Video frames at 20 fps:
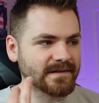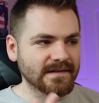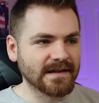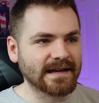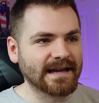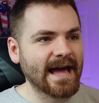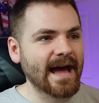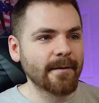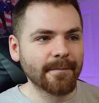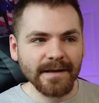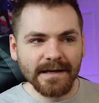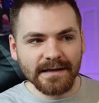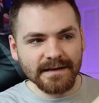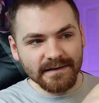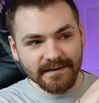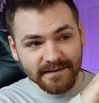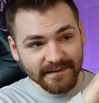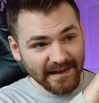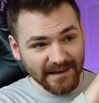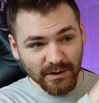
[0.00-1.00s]
It's like
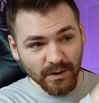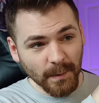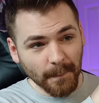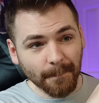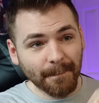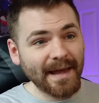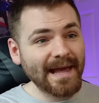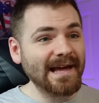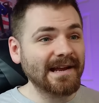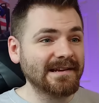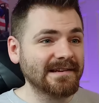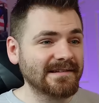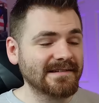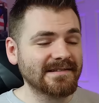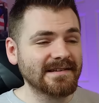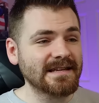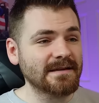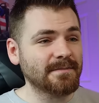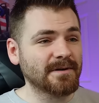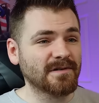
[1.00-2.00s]
cabin that you can barely
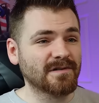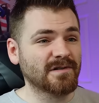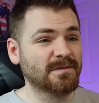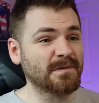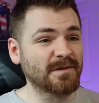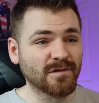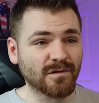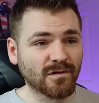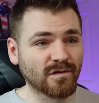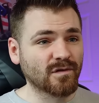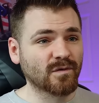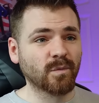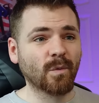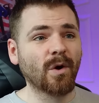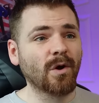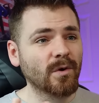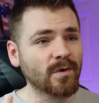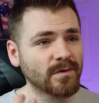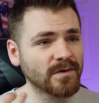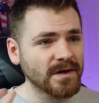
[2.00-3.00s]
see because it's been
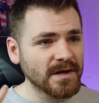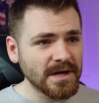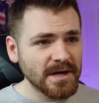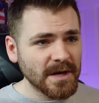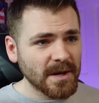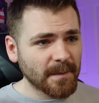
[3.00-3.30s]
swallowed